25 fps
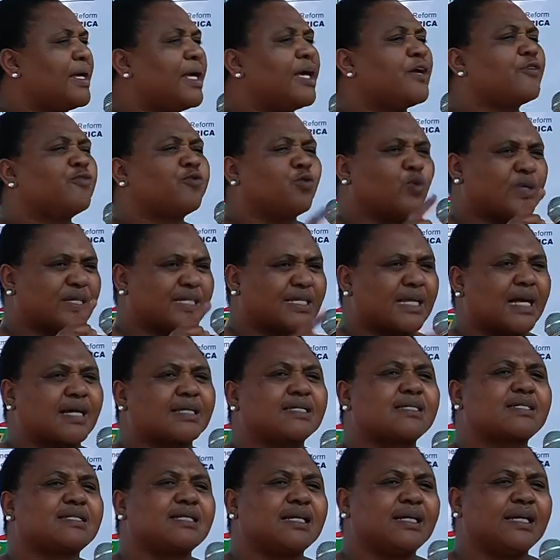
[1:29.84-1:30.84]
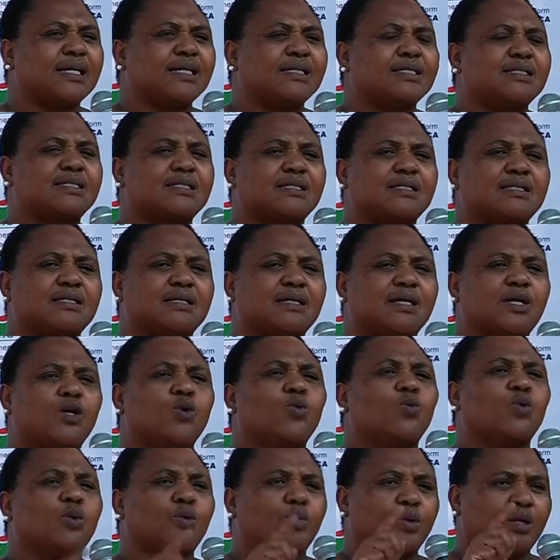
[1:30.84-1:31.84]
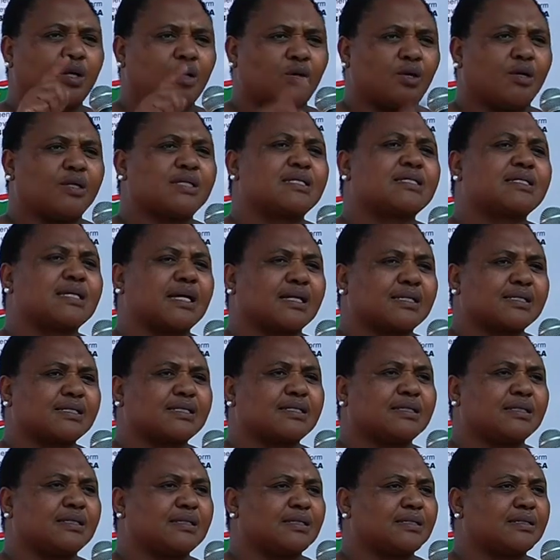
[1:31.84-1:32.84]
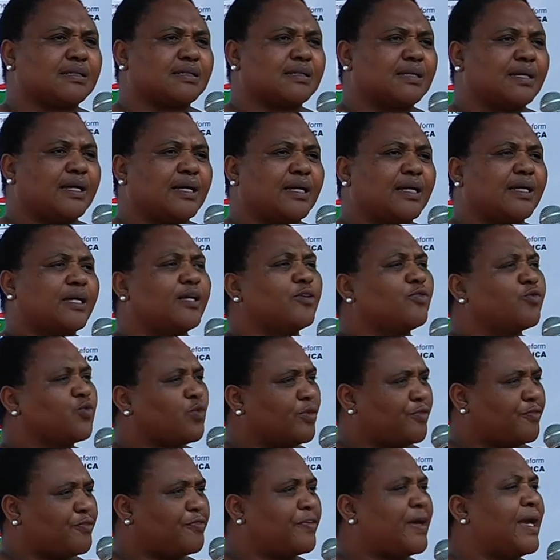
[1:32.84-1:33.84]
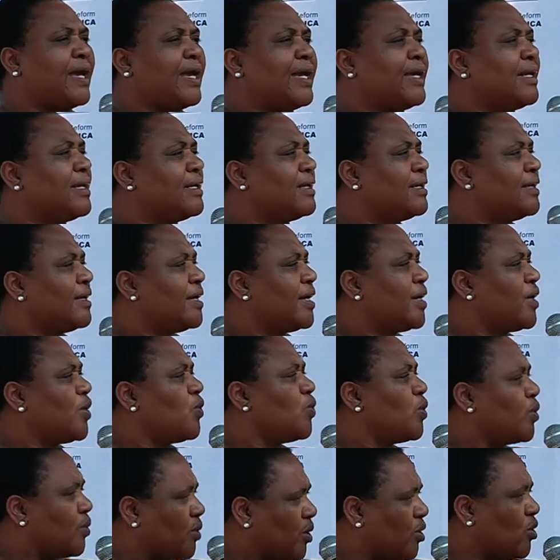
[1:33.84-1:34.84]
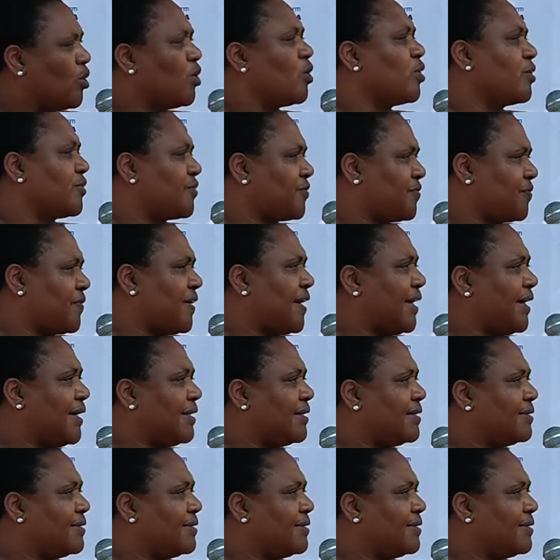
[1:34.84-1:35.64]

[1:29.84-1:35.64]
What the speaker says: If we succeed, we will all succeed. If we fail, we will all fail.